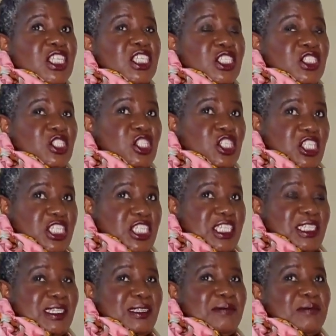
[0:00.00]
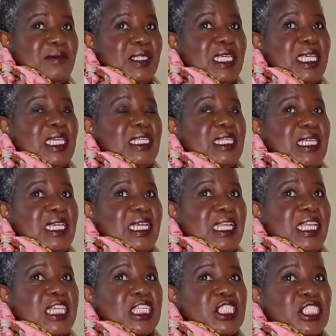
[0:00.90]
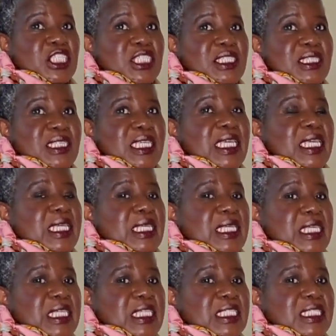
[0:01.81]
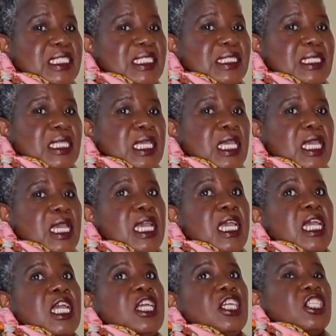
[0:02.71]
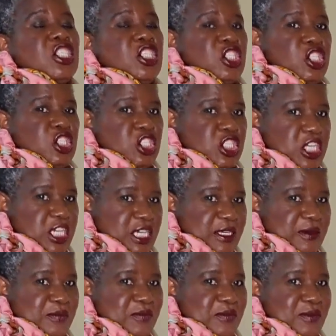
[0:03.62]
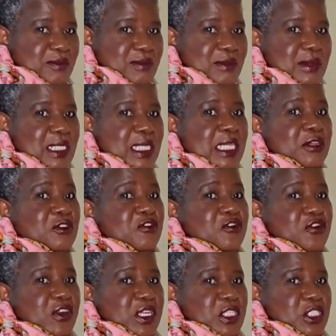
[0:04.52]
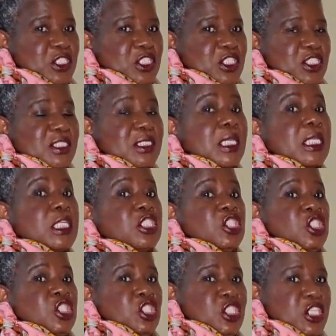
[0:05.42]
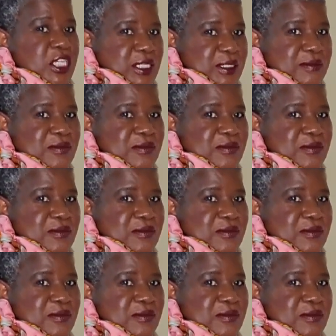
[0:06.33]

G in English is G in French, G,